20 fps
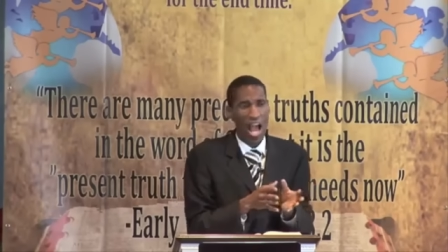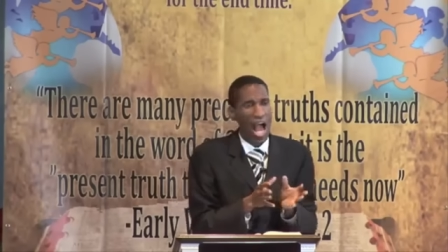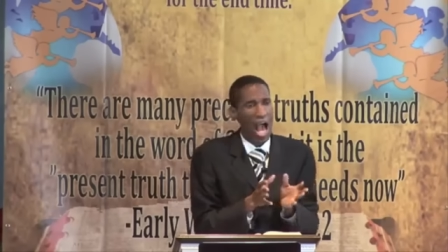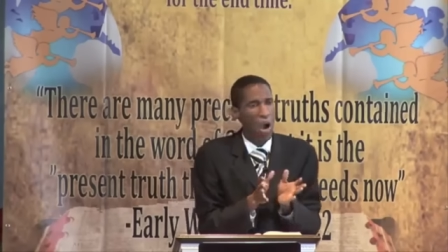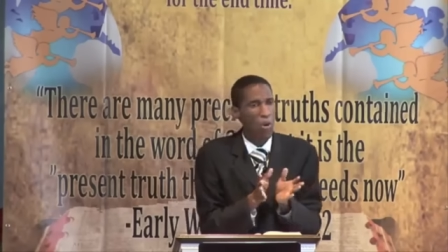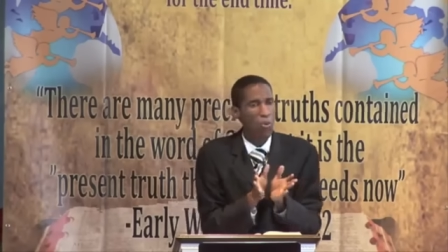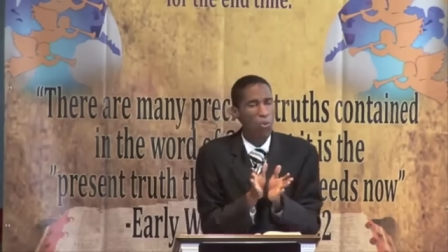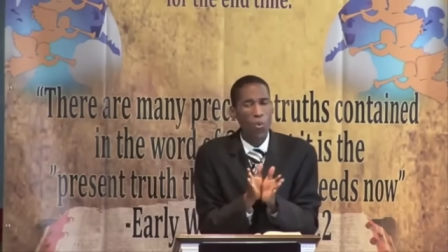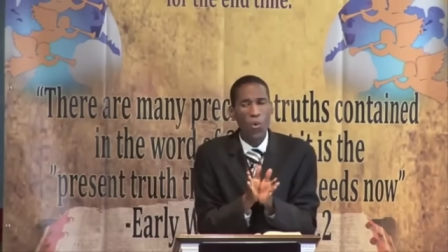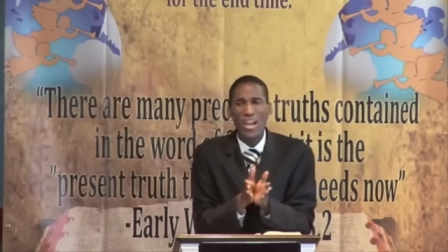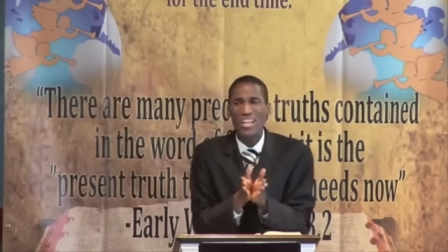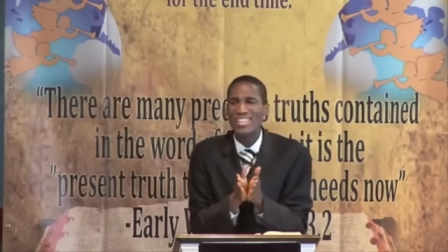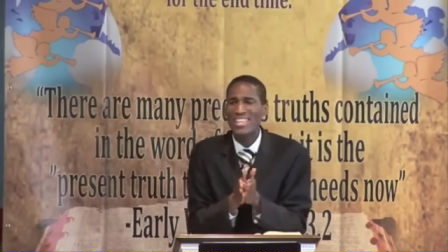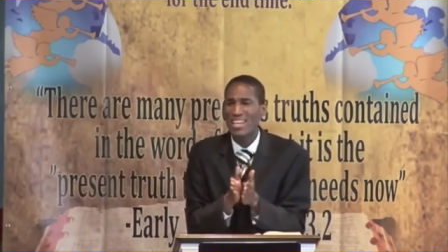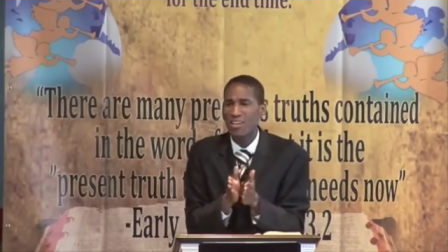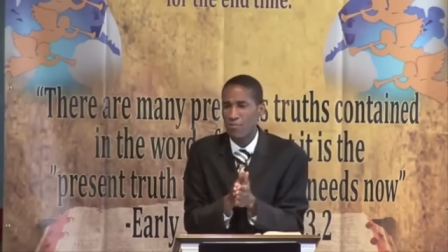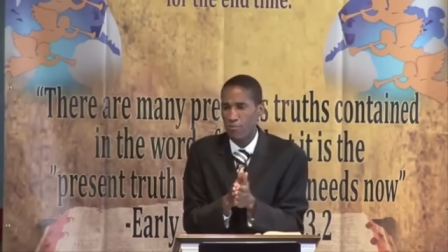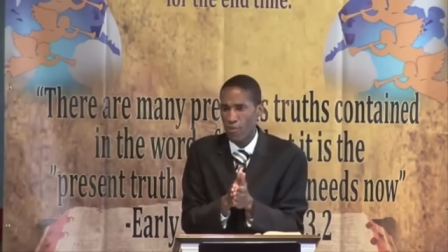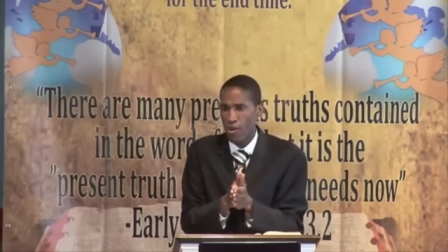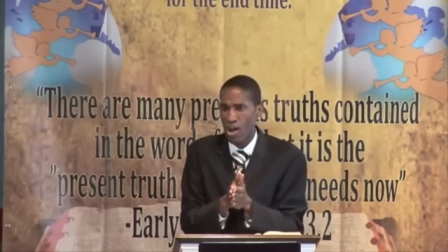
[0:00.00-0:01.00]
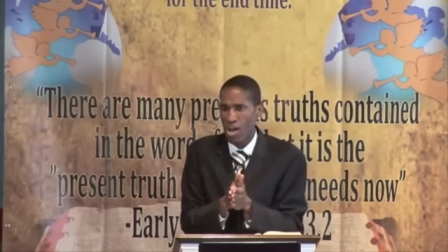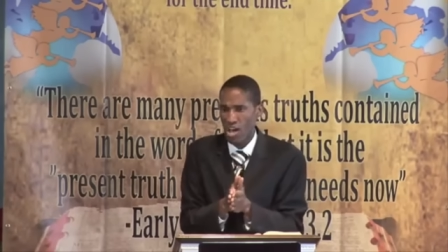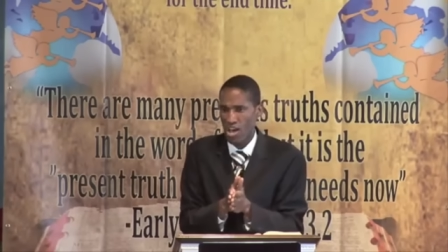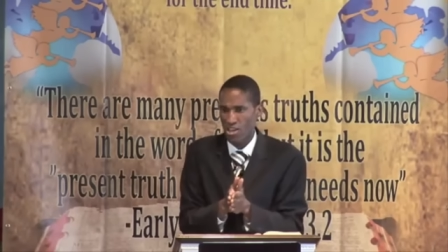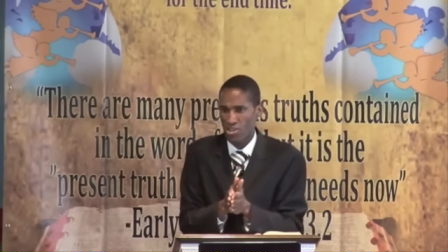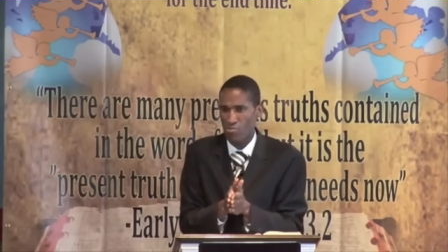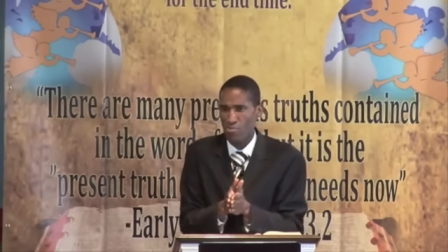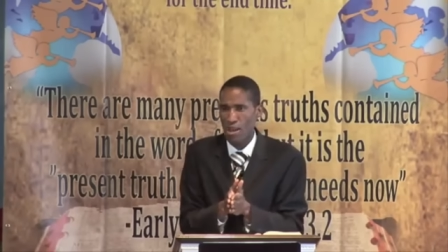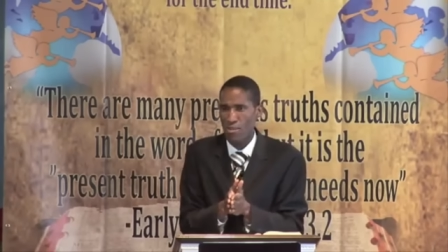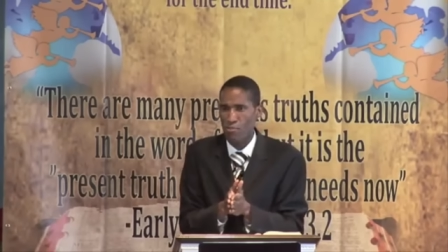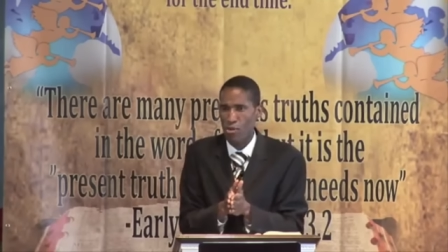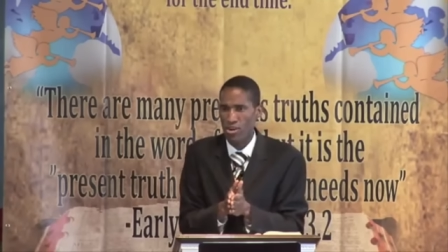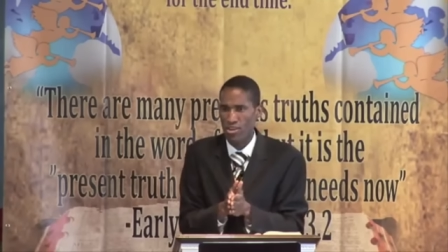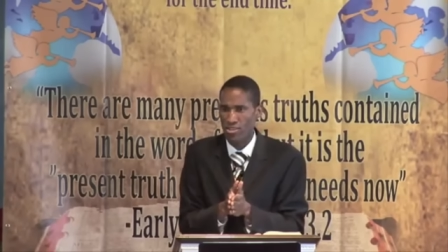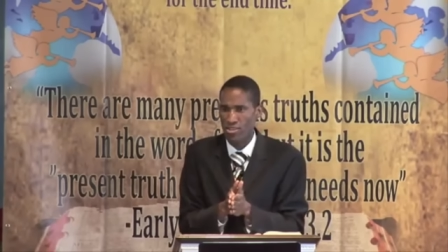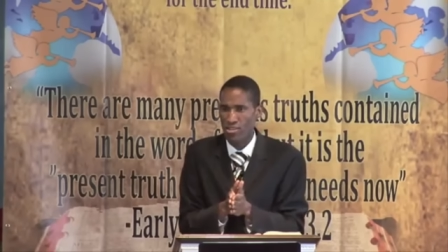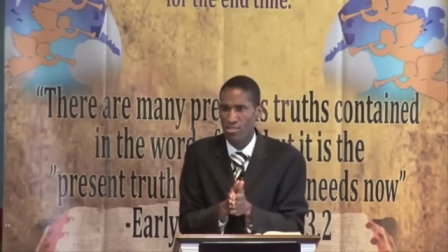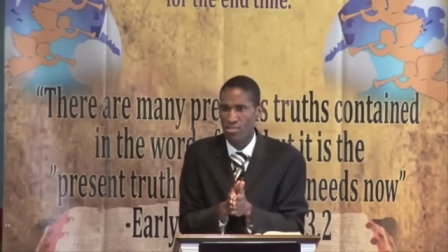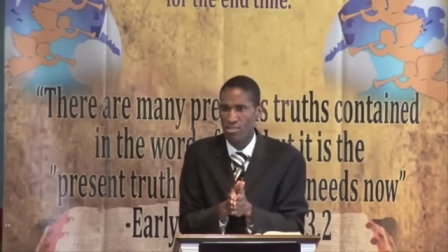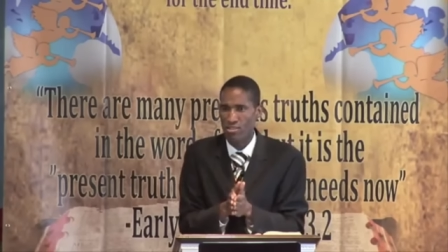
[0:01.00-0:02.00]
are waiting for us, my
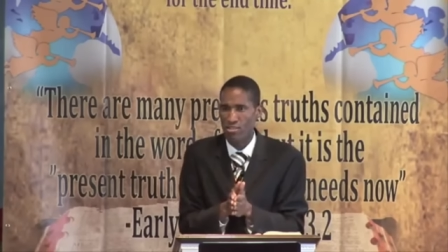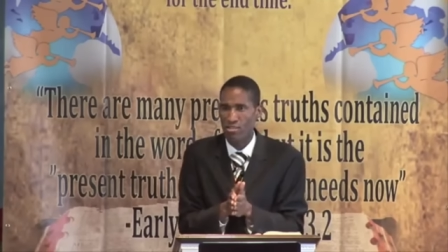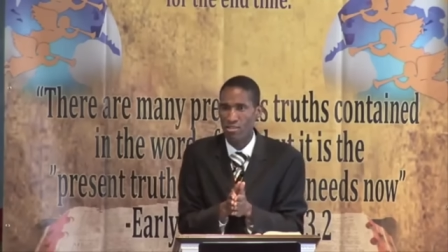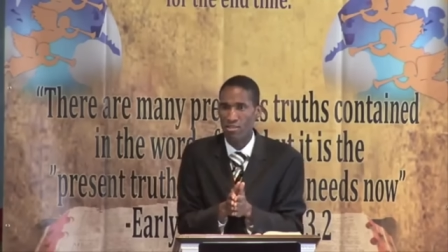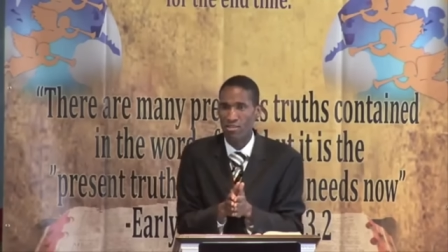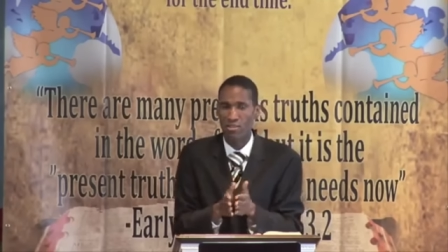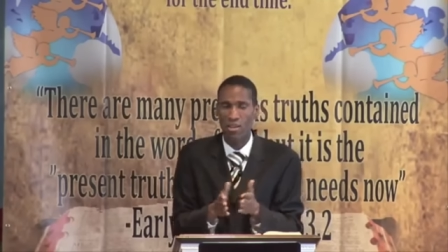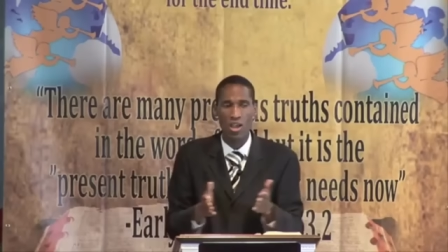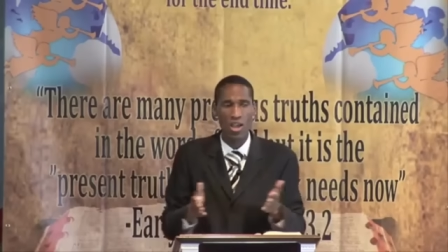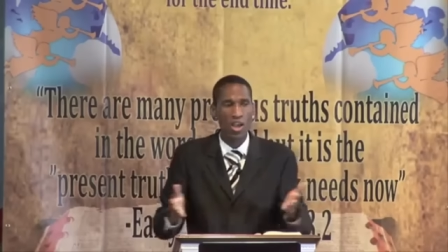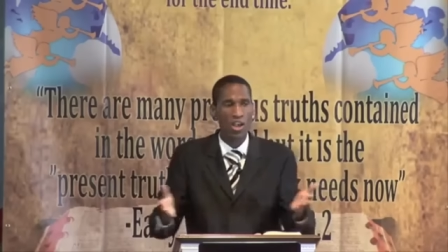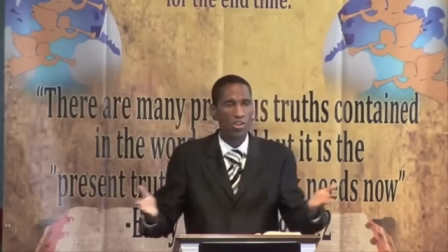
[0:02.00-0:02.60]
brothers and sisters.